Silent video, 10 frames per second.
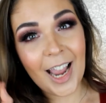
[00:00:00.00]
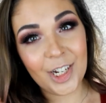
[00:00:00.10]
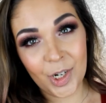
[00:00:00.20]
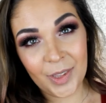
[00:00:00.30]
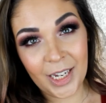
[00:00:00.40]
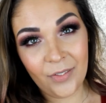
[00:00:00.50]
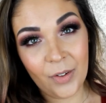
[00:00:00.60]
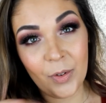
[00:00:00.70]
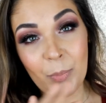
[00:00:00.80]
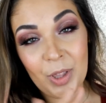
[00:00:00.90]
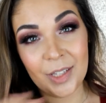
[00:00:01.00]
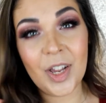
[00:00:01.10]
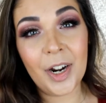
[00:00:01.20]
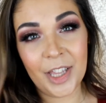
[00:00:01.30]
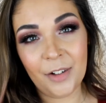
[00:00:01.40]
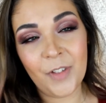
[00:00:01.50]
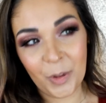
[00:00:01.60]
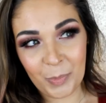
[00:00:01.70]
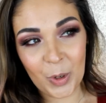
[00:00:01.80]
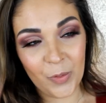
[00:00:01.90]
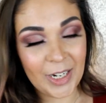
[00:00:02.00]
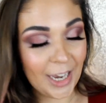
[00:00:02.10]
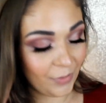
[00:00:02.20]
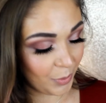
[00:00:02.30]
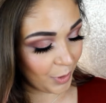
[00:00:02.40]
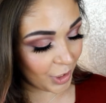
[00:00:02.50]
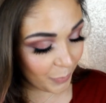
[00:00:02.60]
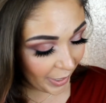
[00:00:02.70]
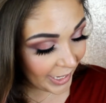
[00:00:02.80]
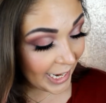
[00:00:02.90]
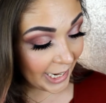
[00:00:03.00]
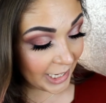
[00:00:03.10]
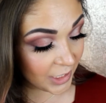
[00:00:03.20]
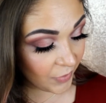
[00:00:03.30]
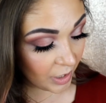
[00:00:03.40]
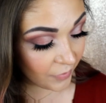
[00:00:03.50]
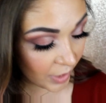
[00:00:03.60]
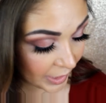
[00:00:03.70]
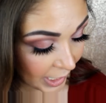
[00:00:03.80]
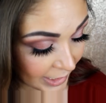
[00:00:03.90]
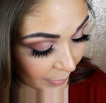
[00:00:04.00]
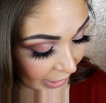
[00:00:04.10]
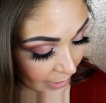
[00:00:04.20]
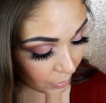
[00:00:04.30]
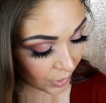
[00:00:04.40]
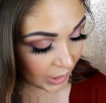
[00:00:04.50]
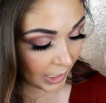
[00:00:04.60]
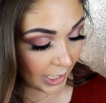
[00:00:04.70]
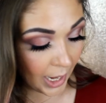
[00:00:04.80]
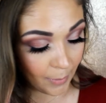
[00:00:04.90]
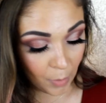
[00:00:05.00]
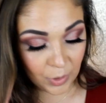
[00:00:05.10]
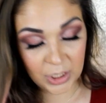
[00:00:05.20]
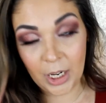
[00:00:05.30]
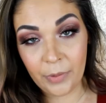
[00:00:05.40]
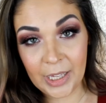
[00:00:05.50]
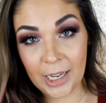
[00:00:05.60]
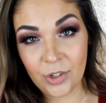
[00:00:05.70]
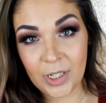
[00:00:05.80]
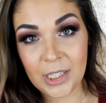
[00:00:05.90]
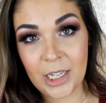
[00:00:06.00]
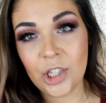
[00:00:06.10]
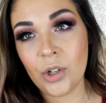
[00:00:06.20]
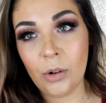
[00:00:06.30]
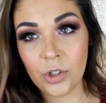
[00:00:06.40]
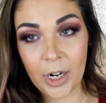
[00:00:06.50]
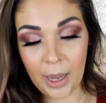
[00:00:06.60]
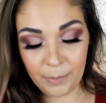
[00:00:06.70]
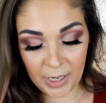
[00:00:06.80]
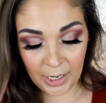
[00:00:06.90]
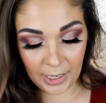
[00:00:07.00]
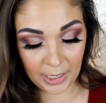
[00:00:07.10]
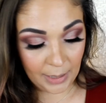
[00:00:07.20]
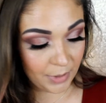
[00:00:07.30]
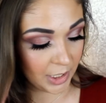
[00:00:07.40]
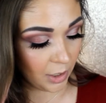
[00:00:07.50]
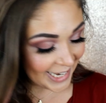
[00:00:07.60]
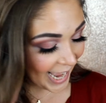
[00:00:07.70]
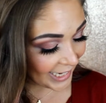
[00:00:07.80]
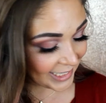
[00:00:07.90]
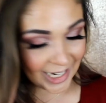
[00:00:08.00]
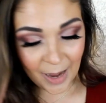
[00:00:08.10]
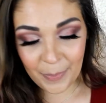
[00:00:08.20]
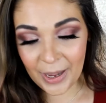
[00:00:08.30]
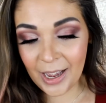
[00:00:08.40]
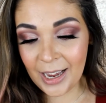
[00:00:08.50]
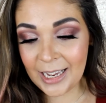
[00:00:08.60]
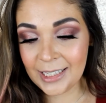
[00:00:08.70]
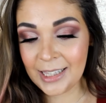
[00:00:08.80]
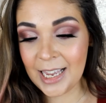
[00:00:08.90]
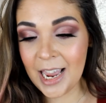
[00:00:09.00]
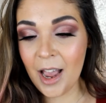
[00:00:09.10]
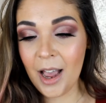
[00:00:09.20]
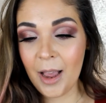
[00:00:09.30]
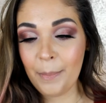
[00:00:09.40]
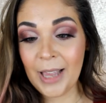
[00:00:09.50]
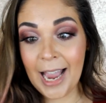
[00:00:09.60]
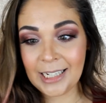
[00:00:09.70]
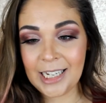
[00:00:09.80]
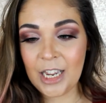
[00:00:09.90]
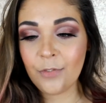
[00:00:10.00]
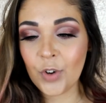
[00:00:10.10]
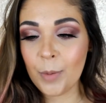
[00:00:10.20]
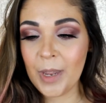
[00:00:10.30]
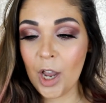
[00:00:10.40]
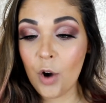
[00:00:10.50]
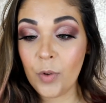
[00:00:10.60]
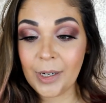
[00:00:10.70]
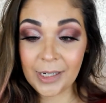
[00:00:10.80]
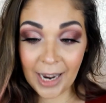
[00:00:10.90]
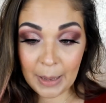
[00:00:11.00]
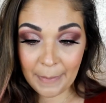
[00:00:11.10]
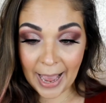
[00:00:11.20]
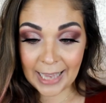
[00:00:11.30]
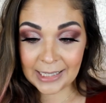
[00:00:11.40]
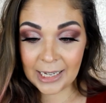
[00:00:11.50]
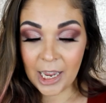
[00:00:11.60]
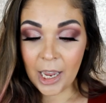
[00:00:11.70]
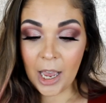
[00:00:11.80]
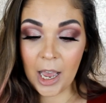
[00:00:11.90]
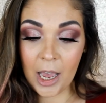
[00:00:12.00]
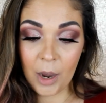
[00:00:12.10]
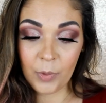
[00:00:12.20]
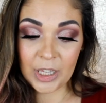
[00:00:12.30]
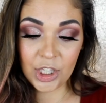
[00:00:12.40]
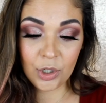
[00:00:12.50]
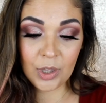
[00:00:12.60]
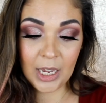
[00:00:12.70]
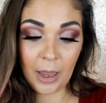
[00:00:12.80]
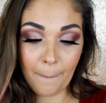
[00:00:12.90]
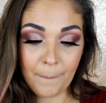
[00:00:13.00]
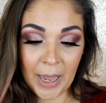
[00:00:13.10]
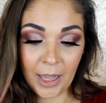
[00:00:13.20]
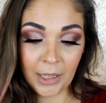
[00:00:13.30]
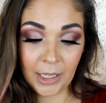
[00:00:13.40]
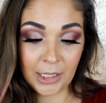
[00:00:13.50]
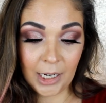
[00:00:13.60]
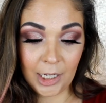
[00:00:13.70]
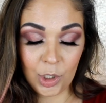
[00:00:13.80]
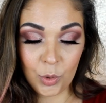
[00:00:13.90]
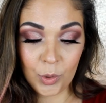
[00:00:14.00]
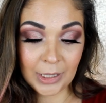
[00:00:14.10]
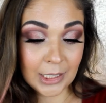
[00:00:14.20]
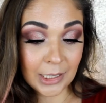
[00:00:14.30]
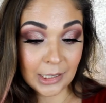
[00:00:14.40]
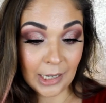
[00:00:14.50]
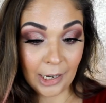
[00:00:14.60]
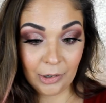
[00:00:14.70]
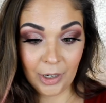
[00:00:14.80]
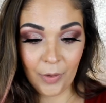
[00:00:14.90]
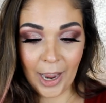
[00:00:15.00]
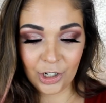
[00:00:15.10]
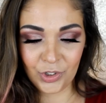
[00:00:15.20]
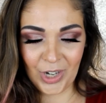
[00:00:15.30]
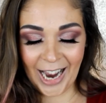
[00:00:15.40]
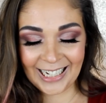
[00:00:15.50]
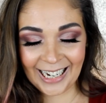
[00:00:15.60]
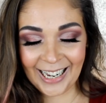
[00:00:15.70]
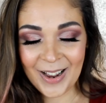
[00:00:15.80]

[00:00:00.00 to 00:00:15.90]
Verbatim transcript: I don't think I've ever put this on and then felt perfect afterwards, but it is very, very nice. I'm going to keep using it. I'm almost done with it, as you can see, so I'll try to update and it empties. Next up uh, is the uh, Black Tea Firming Overnight Mask uh, with Soothing Belle de Nuit, I don't know, extract.